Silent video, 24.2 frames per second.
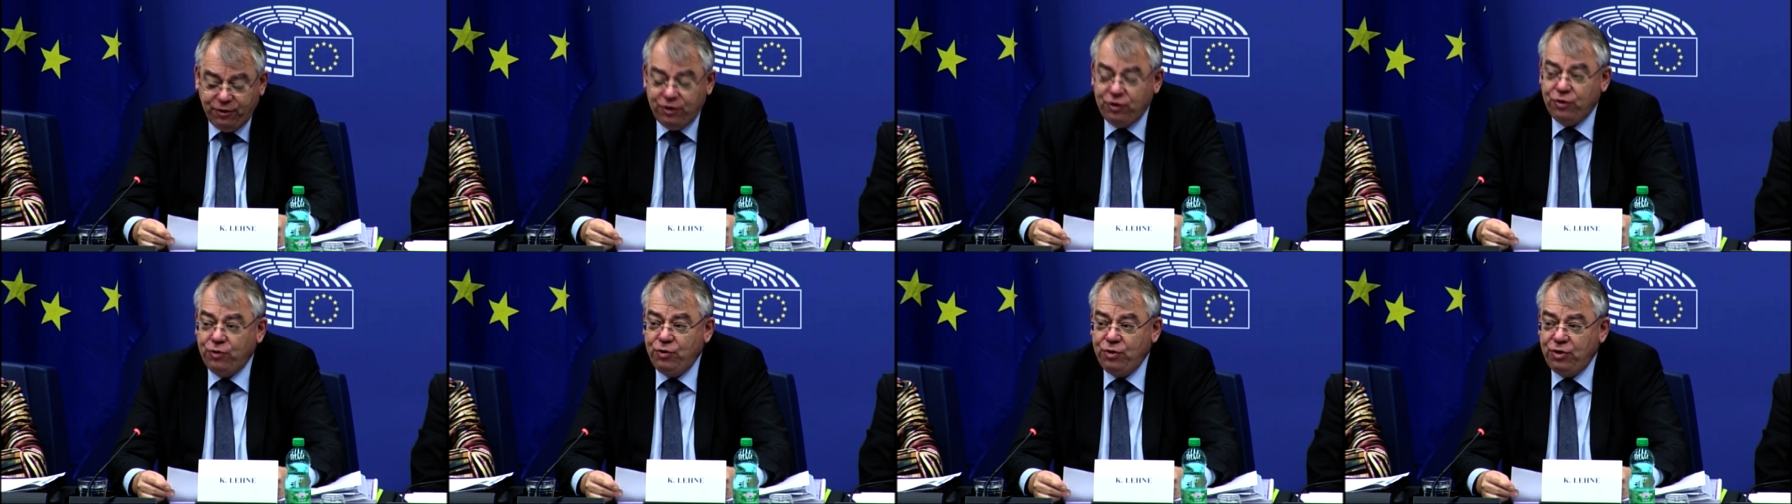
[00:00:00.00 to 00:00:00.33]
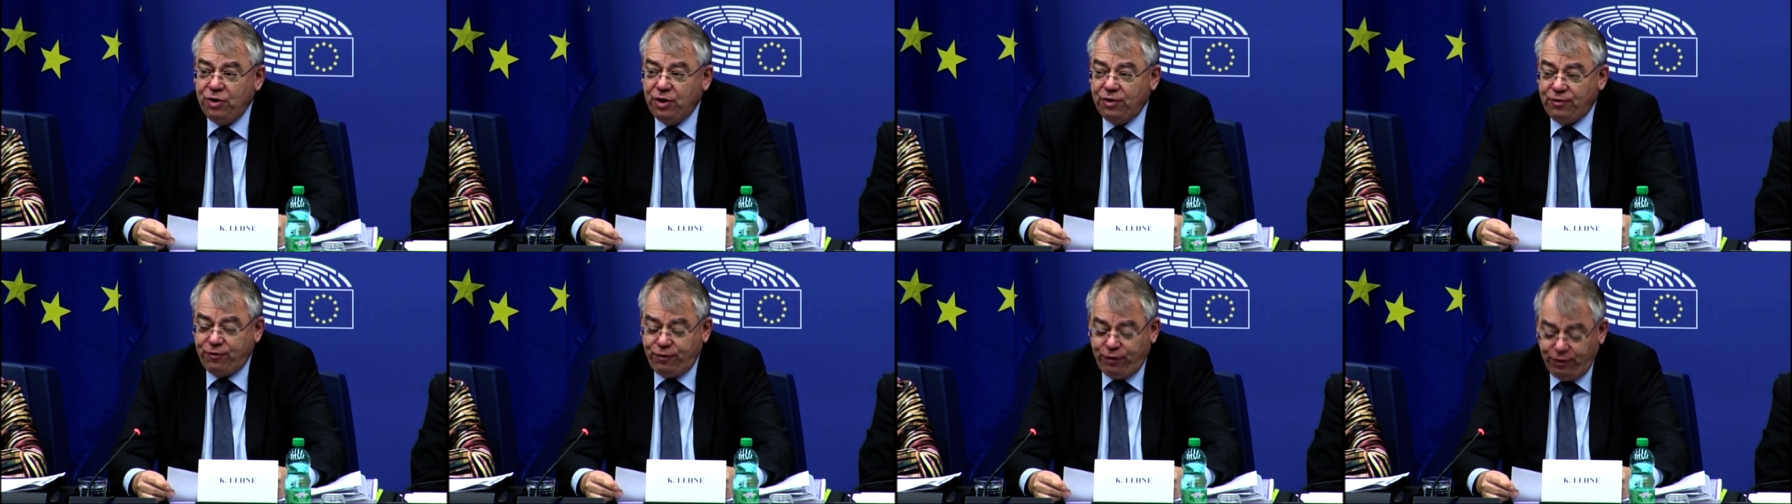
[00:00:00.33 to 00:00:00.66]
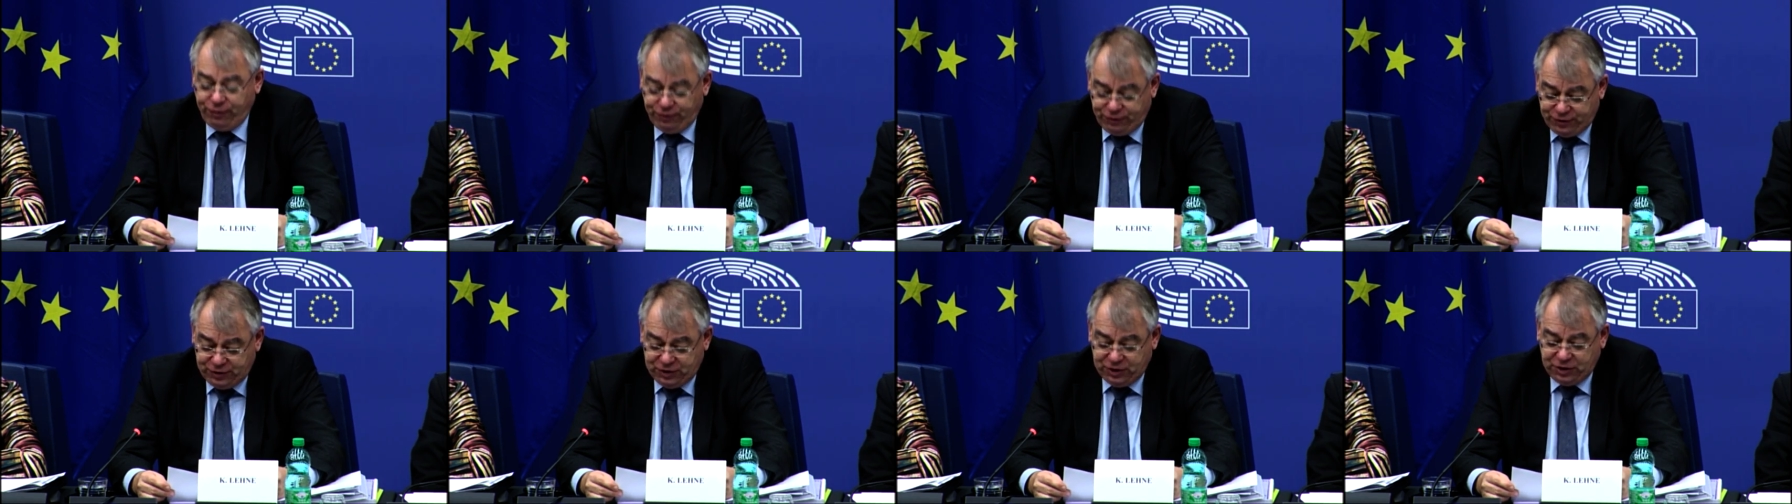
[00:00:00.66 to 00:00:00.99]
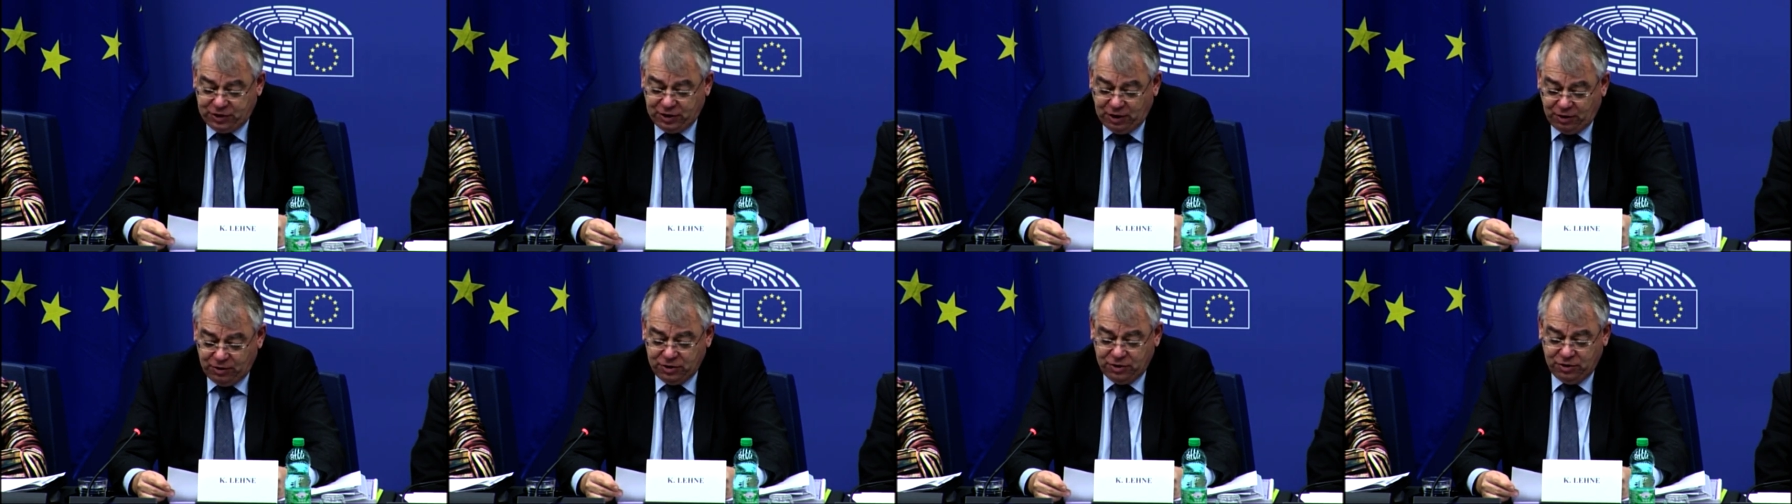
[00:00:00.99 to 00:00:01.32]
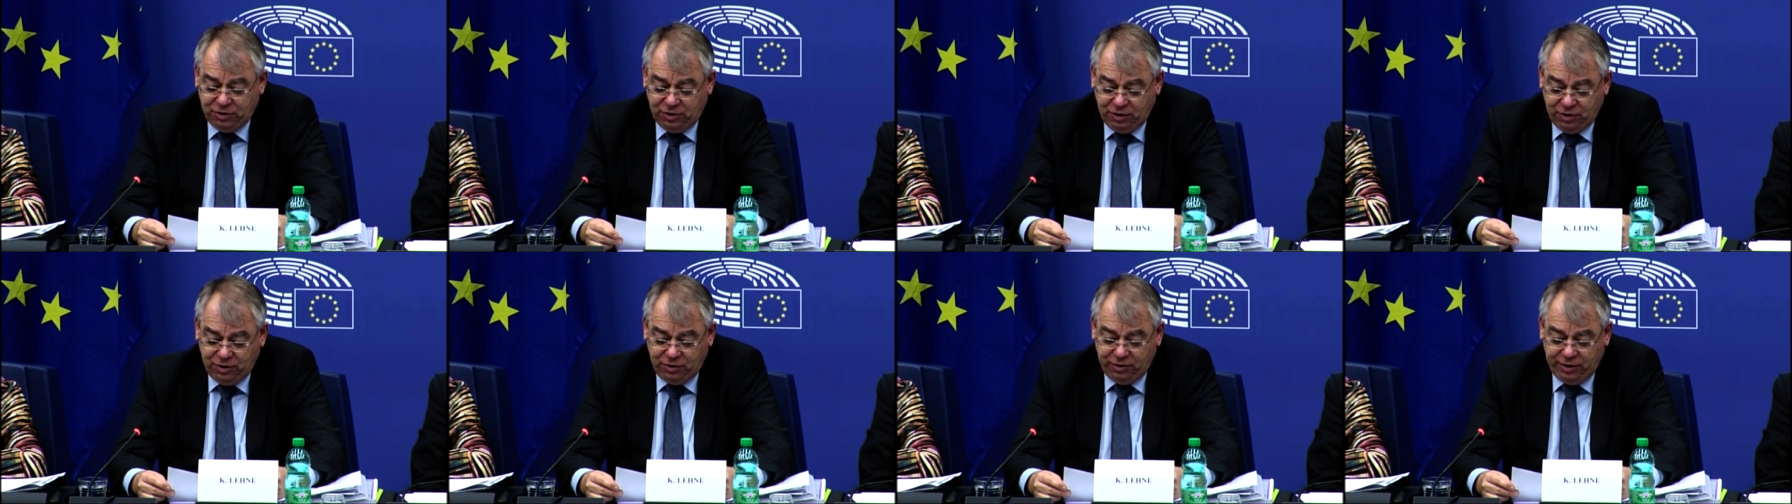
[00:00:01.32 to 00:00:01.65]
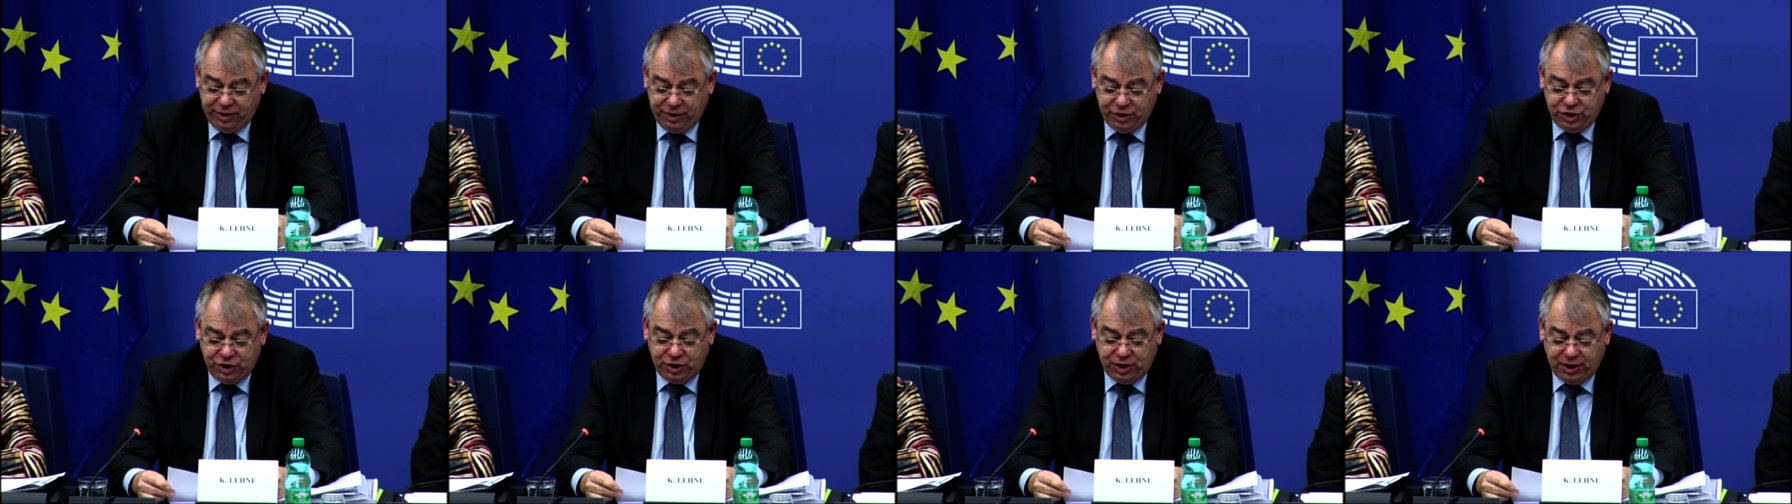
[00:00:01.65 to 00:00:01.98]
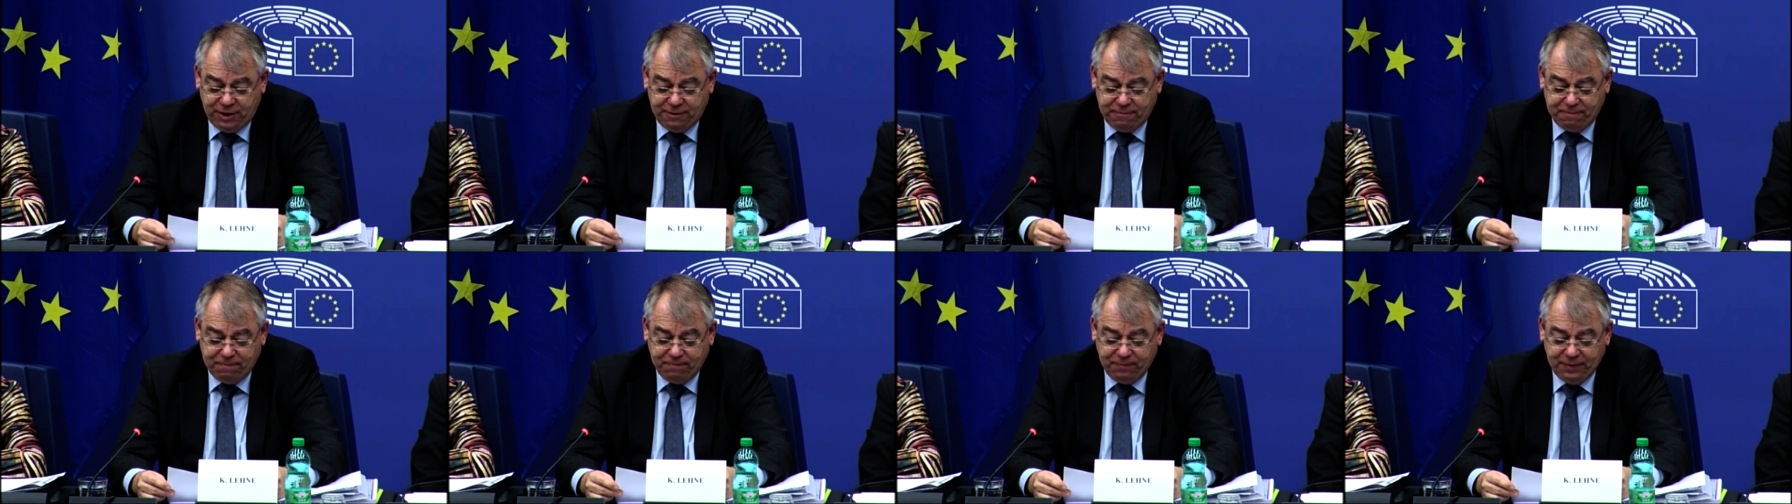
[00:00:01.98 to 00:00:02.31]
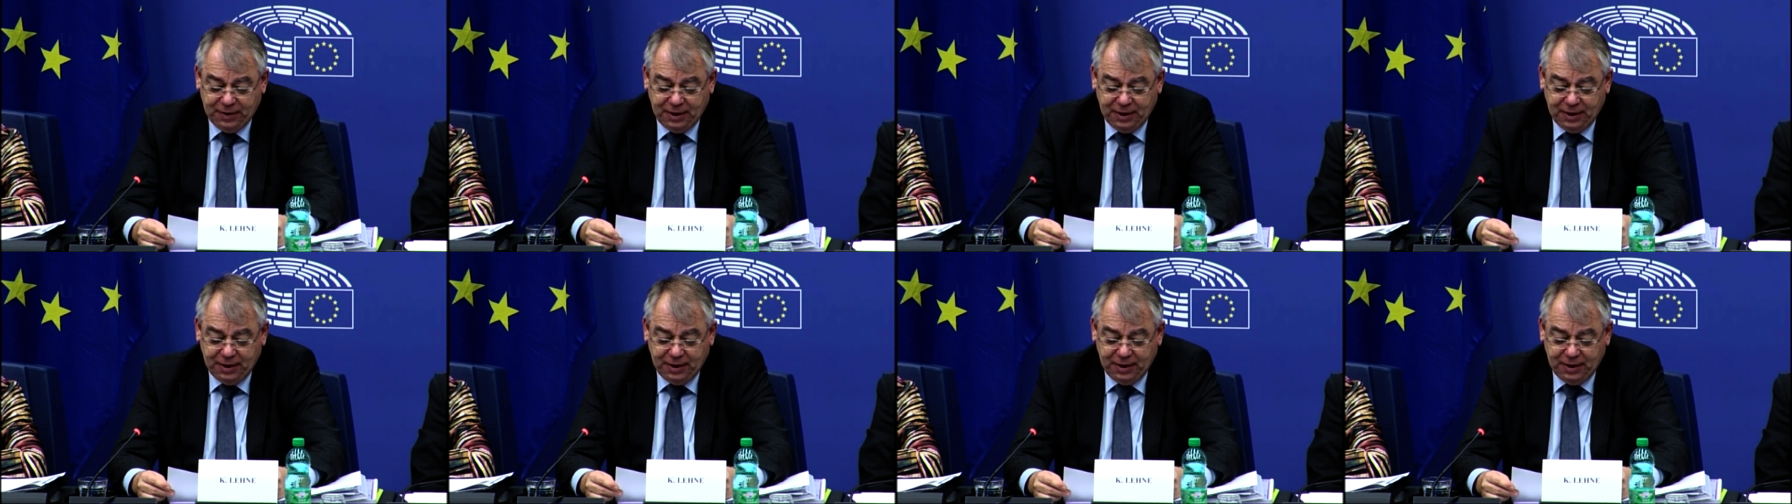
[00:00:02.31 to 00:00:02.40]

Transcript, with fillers: eighty thousand euros to